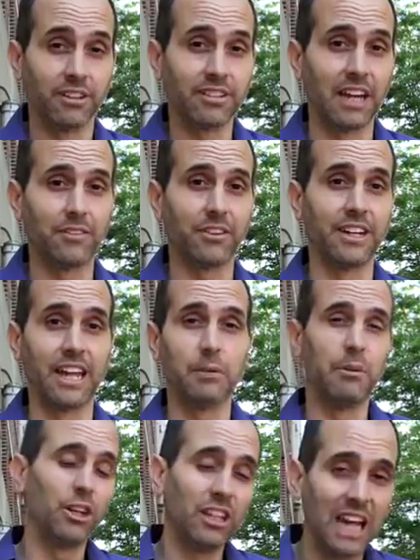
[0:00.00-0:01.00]
decipher the
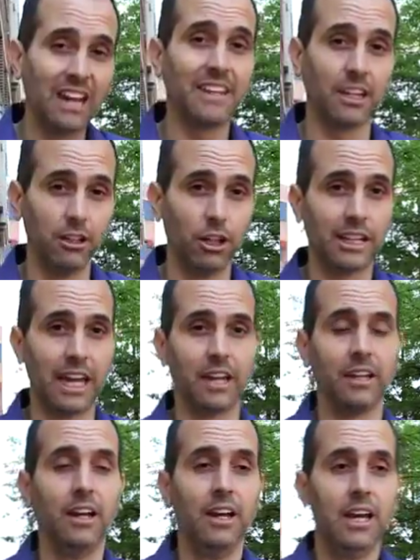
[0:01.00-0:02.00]
data, but you can kind of take a look at
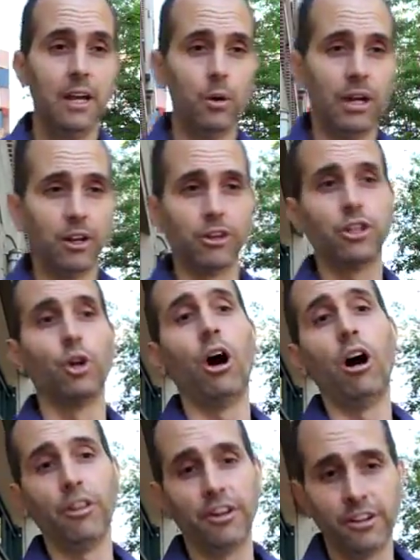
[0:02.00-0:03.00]
it. It'll show
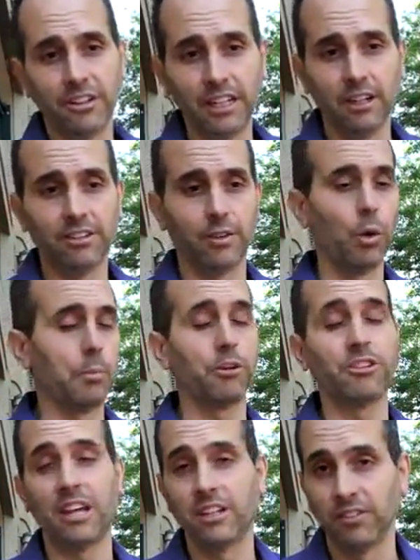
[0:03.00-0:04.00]
all their deals and what
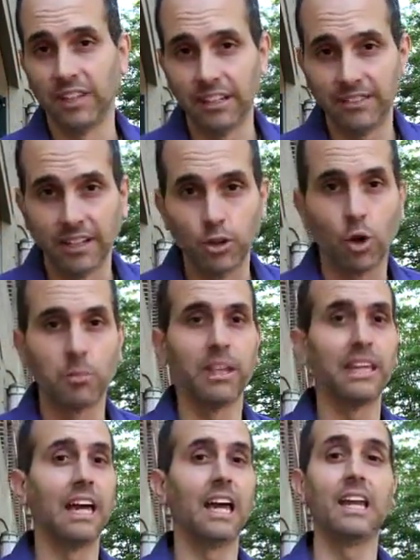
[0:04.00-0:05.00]
percentage of list they
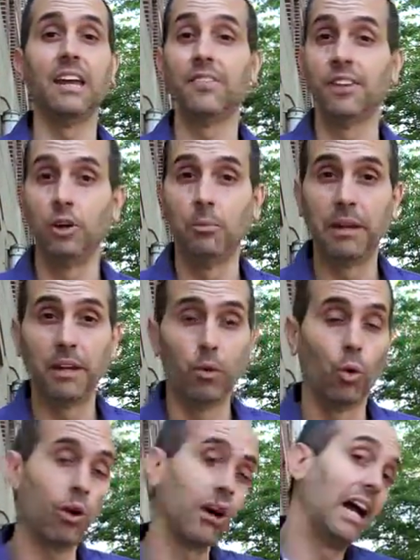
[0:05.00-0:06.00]
normally get. If they do a
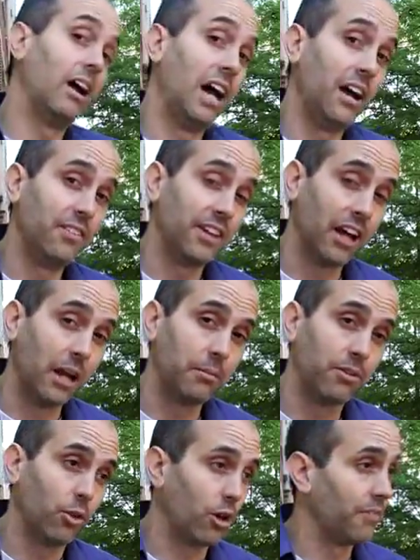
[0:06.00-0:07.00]
bidding war, how high have they
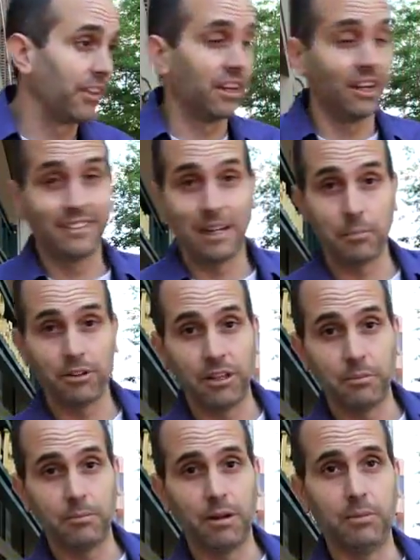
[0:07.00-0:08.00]
gone before? Have they gone
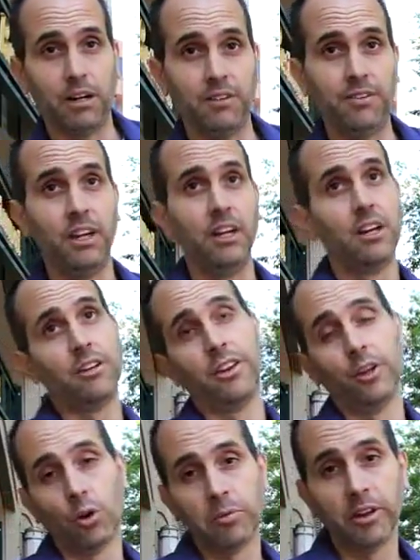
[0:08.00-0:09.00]
10% above? Do
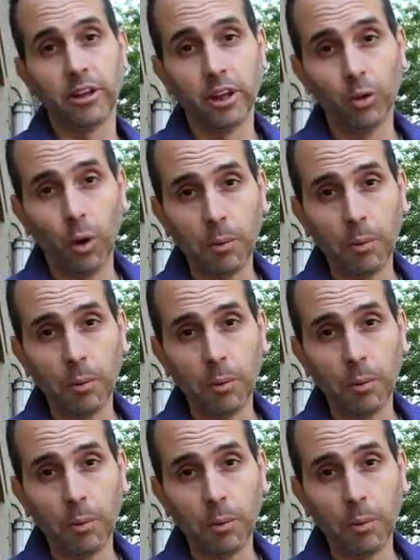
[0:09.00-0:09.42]
they normally only go